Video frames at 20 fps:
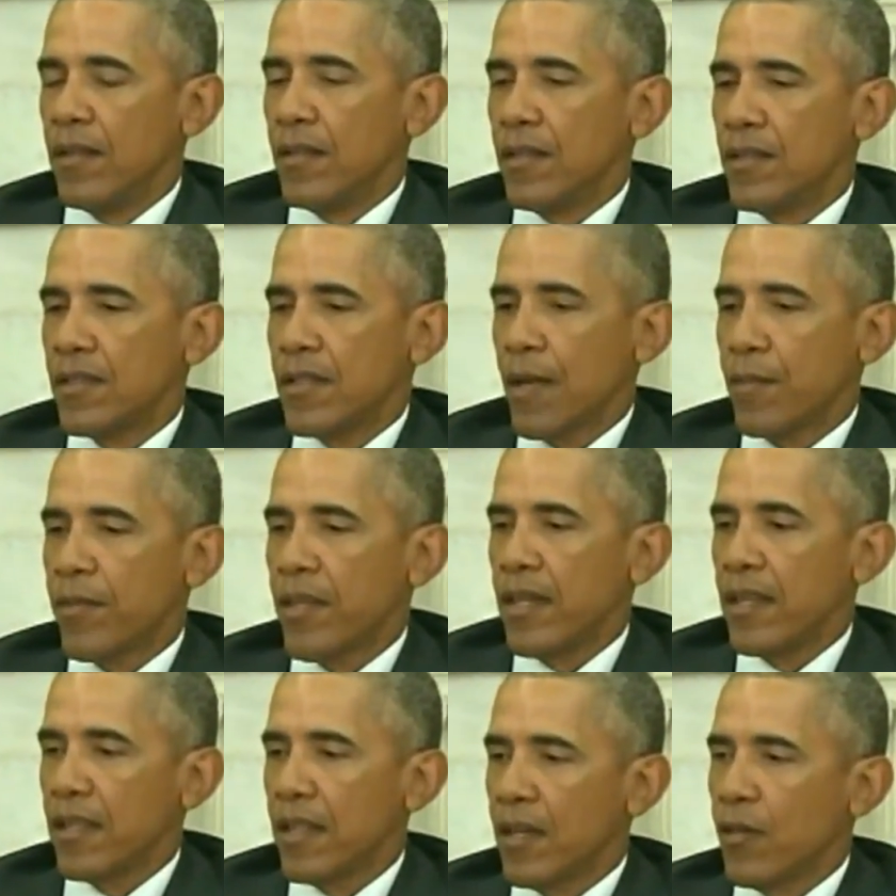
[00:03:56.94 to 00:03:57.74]

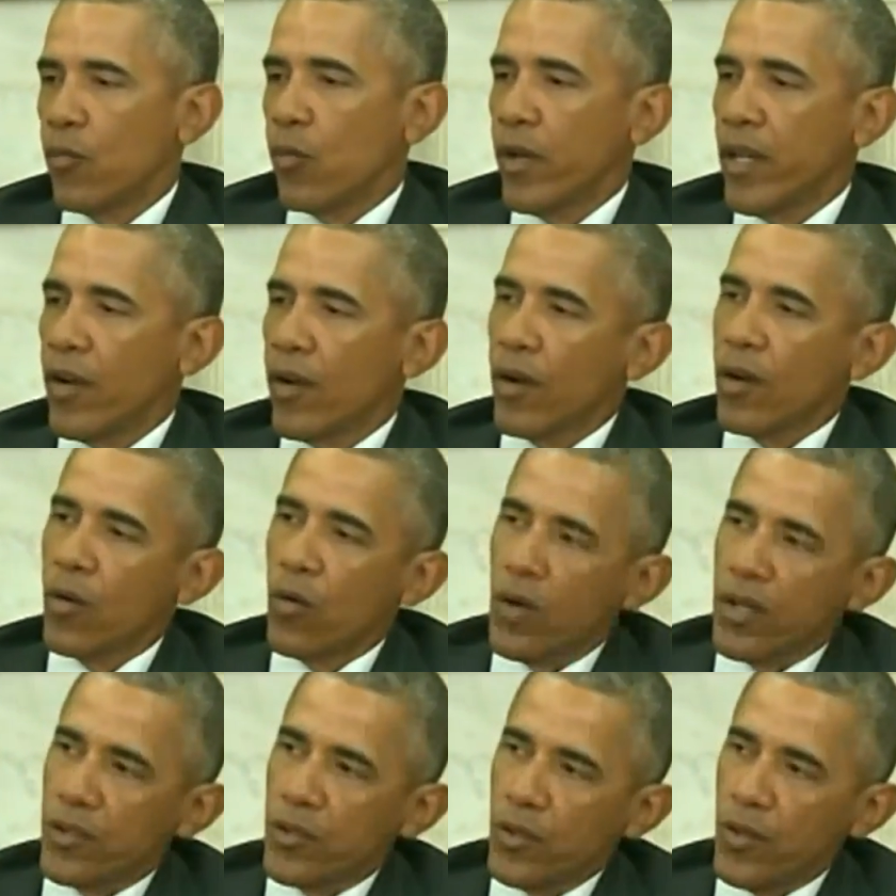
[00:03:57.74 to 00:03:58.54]
something that we are
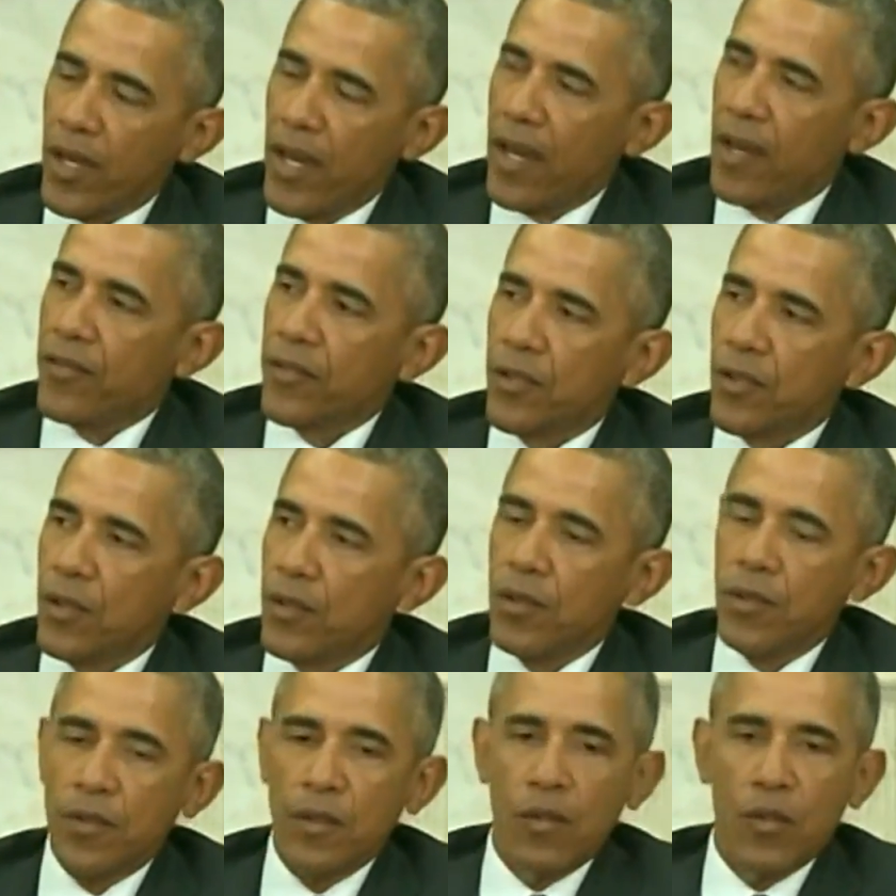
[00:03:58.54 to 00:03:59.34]
going to have
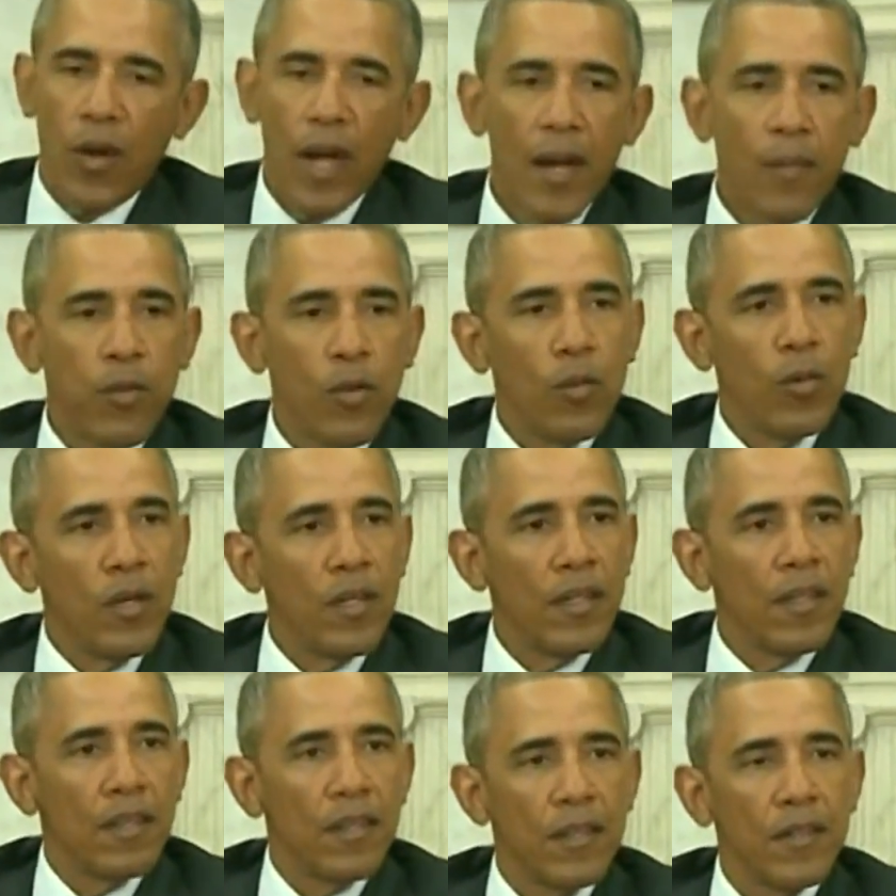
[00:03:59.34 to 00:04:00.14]
to grapple
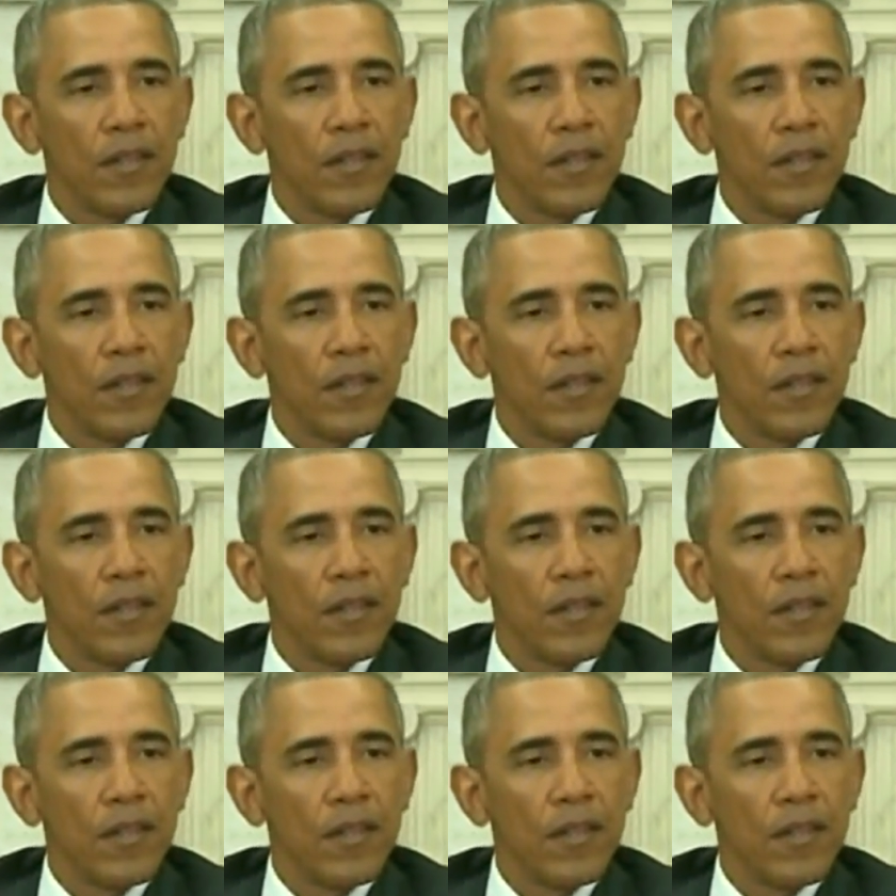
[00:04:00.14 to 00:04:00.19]
with,